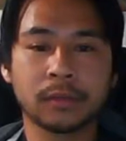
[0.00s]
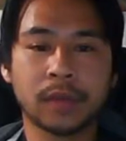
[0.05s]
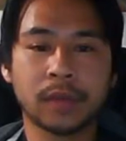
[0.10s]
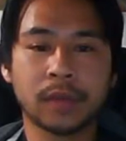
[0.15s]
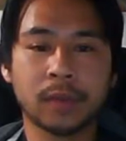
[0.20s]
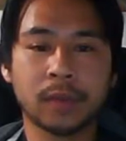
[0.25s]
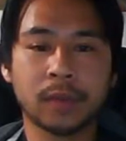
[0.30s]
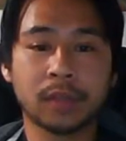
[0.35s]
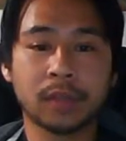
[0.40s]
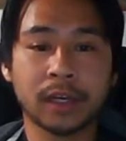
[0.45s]

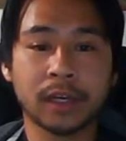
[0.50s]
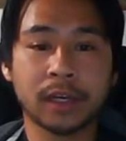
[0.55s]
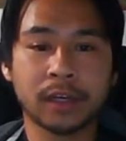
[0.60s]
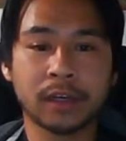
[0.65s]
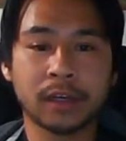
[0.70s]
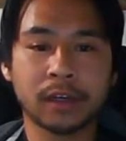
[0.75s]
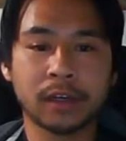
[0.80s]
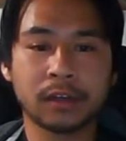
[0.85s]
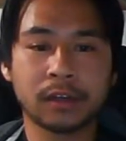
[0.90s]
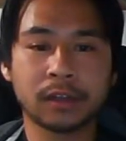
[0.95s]
and plan
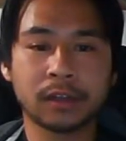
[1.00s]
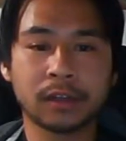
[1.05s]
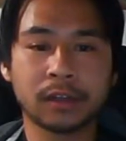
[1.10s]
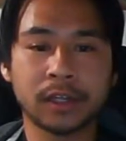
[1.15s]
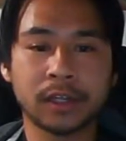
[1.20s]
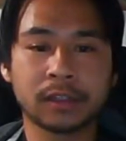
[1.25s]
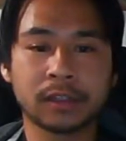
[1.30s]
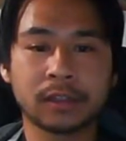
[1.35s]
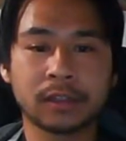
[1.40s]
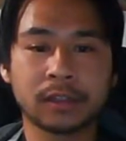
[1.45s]
another
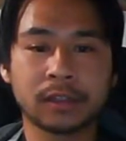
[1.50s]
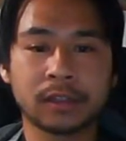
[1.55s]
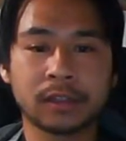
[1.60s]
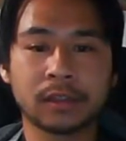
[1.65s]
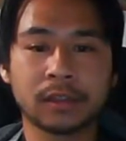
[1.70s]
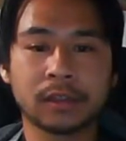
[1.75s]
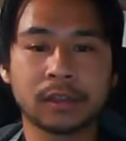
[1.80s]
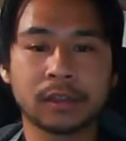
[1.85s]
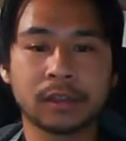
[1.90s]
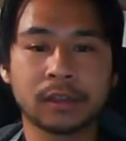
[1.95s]

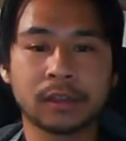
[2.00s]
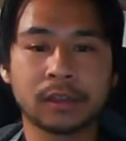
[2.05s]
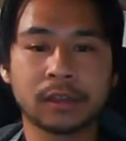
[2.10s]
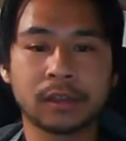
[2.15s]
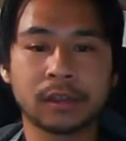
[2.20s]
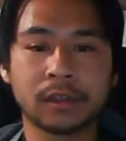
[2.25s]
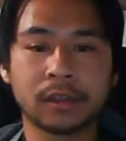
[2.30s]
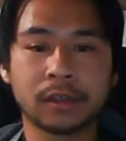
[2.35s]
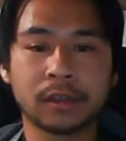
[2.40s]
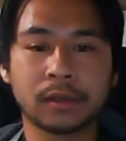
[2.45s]
lesson
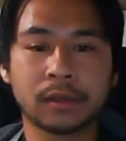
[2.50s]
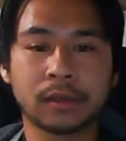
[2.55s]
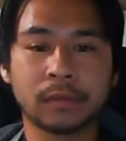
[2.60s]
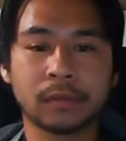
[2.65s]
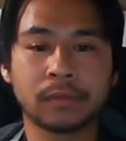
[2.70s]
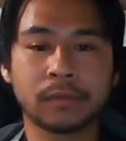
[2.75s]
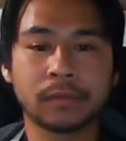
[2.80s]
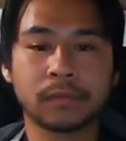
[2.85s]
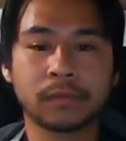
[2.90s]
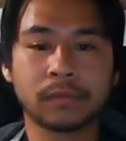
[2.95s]
um,
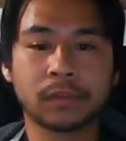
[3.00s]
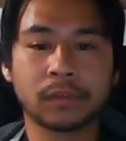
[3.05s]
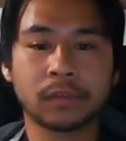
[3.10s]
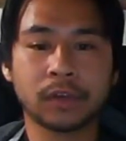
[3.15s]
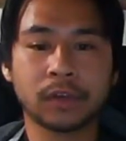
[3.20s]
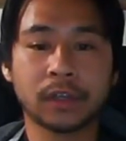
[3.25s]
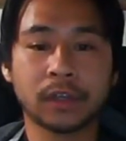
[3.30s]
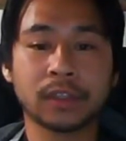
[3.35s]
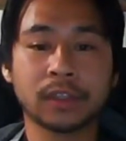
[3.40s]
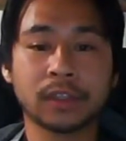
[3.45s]

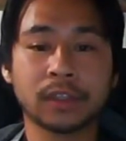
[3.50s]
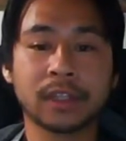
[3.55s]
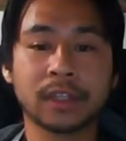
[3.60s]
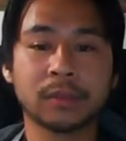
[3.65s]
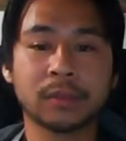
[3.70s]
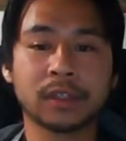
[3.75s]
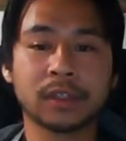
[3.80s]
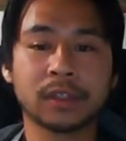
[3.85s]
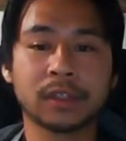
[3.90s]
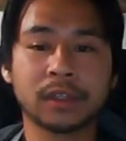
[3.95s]
on the
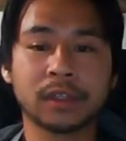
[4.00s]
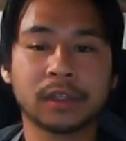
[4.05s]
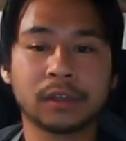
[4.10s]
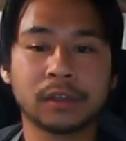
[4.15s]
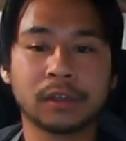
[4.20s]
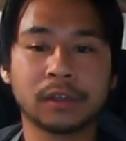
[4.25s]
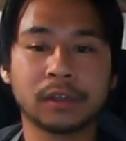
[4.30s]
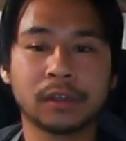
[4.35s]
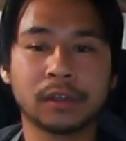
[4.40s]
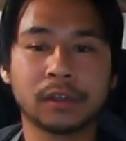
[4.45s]
same
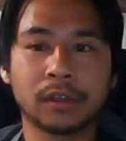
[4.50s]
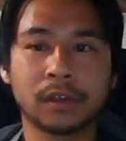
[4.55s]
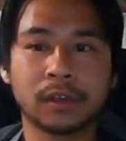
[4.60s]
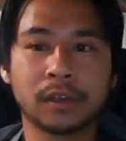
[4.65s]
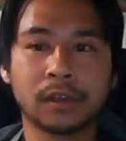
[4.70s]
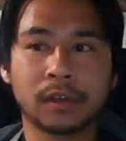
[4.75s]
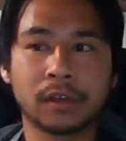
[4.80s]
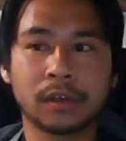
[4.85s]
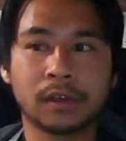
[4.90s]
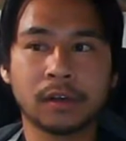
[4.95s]
scale
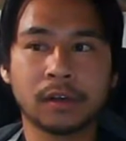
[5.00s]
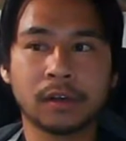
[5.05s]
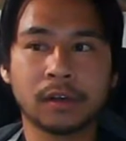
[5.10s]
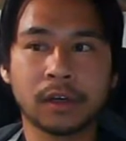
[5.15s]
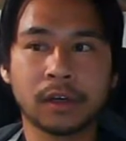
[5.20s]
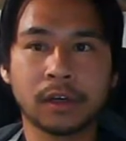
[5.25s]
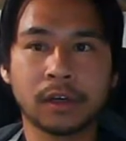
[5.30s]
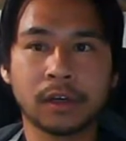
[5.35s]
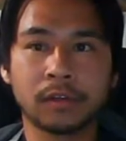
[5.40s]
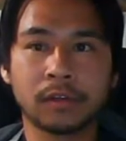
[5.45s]

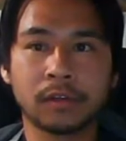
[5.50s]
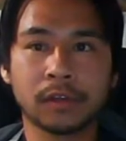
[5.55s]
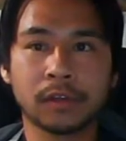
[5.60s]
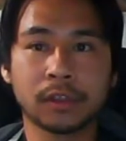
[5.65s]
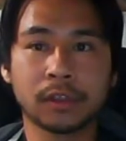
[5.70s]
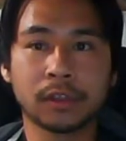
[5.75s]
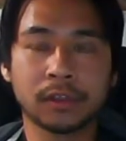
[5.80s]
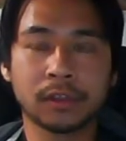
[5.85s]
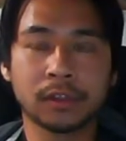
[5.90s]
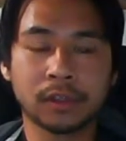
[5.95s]
for
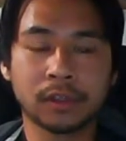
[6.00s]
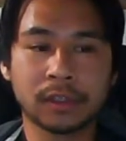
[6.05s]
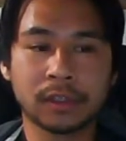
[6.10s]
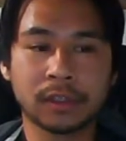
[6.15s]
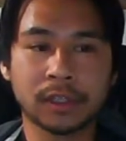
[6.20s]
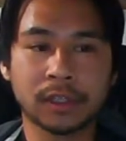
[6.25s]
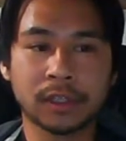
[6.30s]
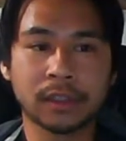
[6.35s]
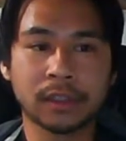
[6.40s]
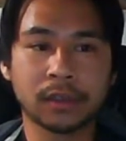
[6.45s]
the students
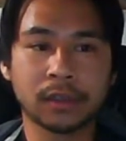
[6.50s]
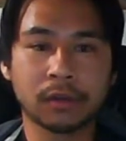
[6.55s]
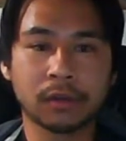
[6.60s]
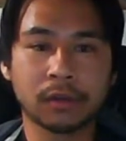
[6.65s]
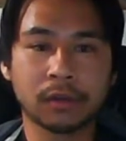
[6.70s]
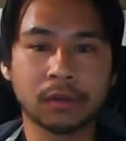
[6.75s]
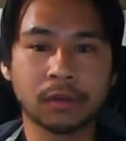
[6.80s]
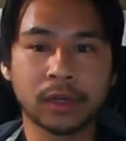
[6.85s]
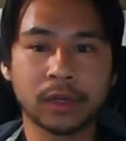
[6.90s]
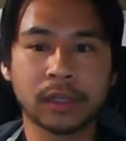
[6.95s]
that
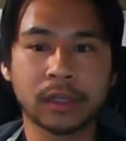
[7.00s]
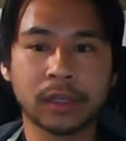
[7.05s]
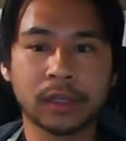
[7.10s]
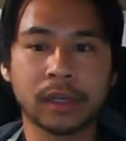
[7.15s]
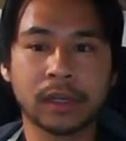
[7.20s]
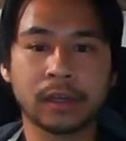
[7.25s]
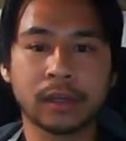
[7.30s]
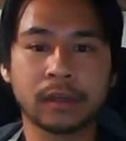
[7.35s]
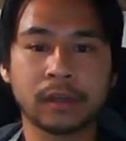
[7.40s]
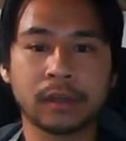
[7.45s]
didn't quite
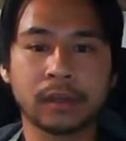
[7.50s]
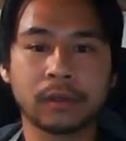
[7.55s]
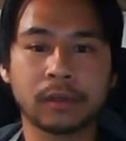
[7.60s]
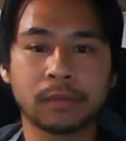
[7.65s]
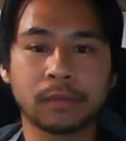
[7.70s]
get it.